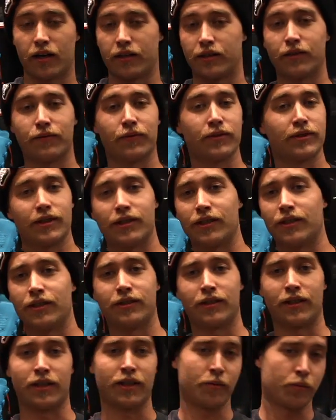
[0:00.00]

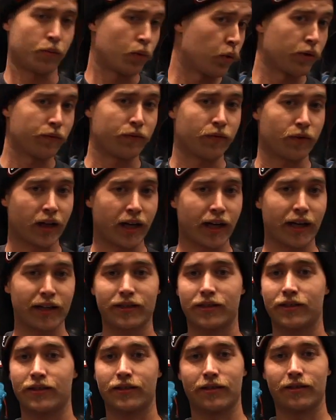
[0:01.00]
differences in board
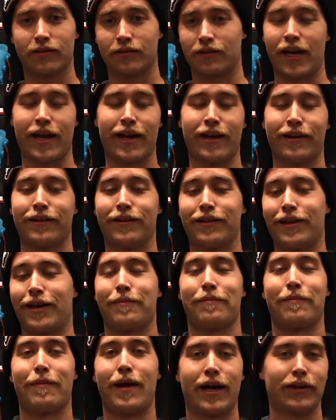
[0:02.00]
flex, and
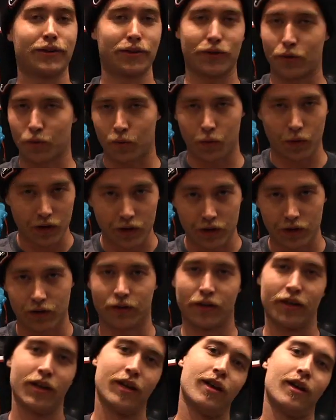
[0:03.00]
that magical
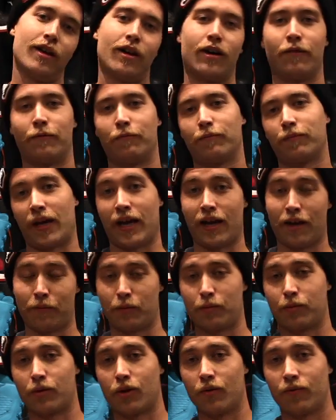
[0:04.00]
world of
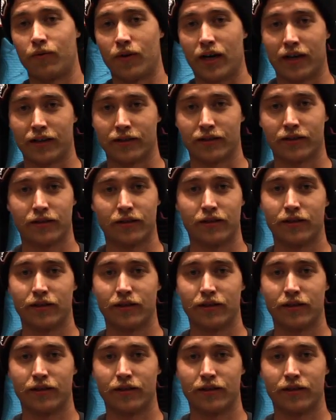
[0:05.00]
camber profiles,